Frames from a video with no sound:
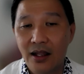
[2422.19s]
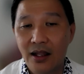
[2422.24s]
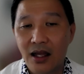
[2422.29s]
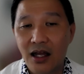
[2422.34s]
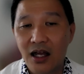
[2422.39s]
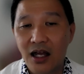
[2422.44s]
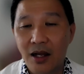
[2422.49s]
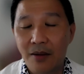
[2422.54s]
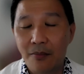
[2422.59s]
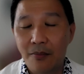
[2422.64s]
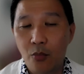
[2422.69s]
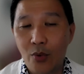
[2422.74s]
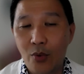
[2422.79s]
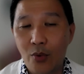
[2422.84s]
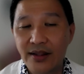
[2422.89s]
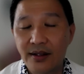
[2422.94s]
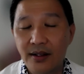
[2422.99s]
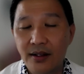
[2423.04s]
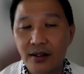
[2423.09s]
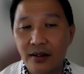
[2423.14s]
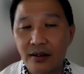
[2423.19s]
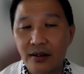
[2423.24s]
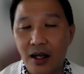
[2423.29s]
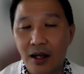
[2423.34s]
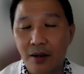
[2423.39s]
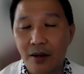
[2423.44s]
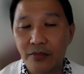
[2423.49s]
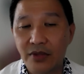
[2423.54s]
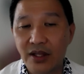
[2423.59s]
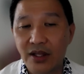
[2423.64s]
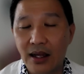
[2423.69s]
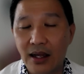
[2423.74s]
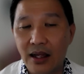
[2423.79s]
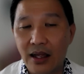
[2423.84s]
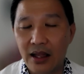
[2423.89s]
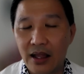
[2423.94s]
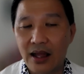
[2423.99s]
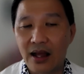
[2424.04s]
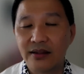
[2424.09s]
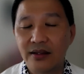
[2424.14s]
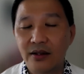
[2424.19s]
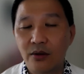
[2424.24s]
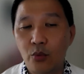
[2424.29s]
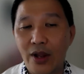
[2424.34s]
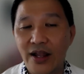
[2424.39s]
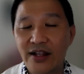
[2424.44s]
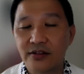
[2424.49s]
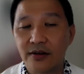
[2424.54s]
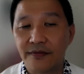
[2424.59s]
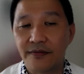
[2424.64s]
Whether there are other ways